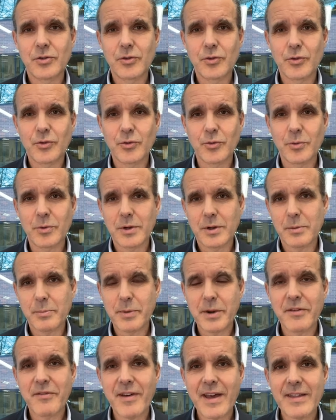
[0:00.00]
to
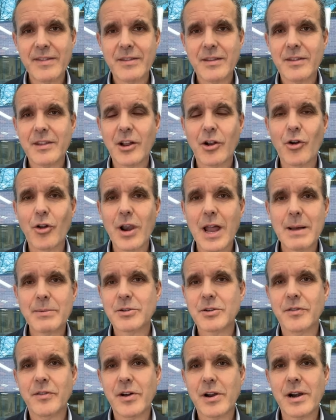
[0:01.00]
prevent the
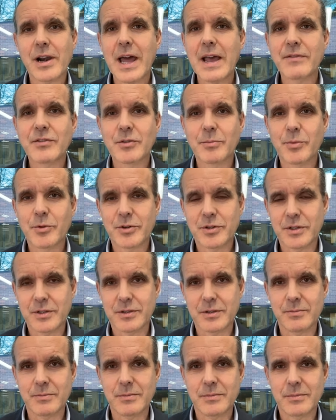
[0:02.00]
collapse of our life support
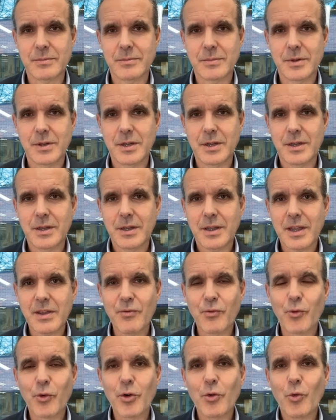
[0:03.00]
system,
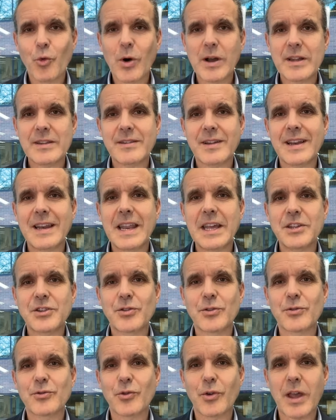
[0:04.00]
if we want
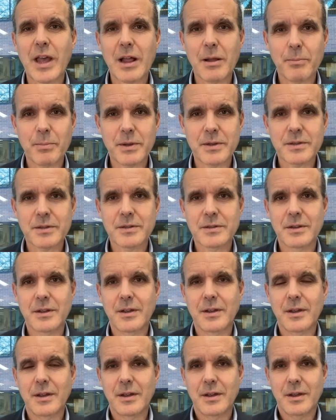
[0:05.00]
nature to help us
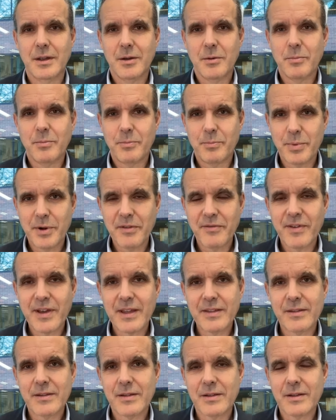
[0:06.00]

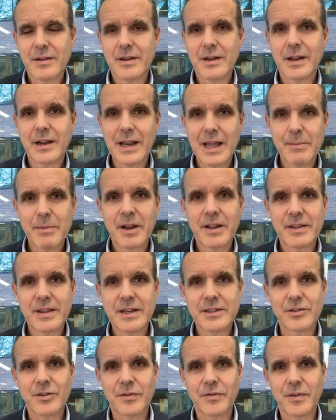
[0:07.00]
prevent a climate
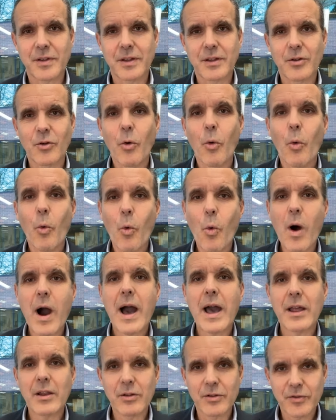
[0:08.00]
catastrophe,
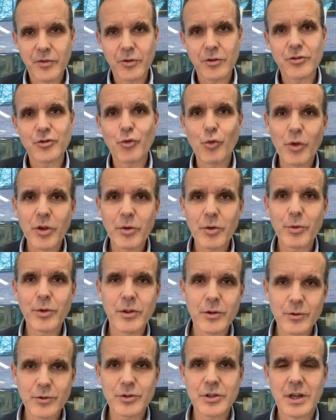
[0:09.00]
while, of course, we
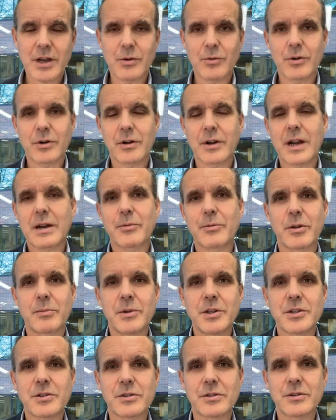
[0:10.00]
reduce our carbon
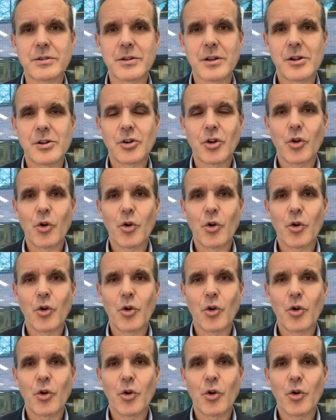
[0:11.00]
emissions,